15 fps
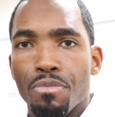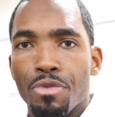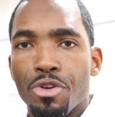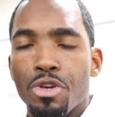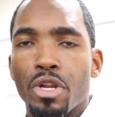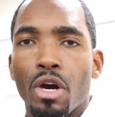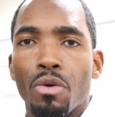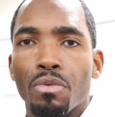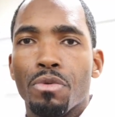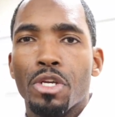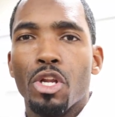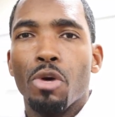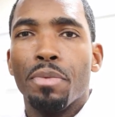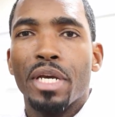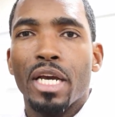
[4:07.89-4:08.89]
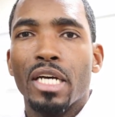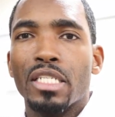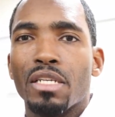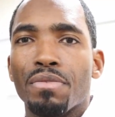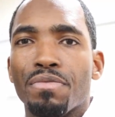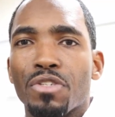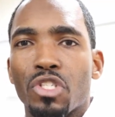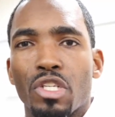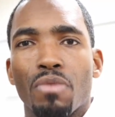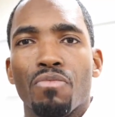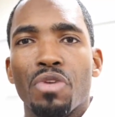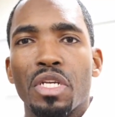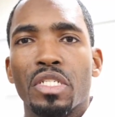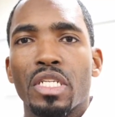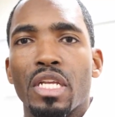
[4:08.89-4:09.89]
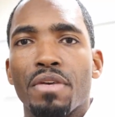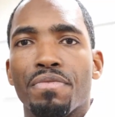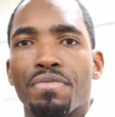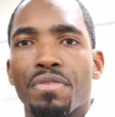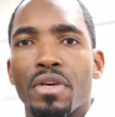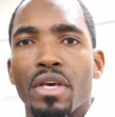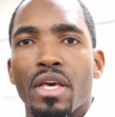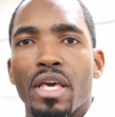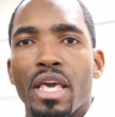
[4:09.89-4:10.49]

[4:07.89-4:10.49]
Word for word: You don't, you know, because if for some reason, if,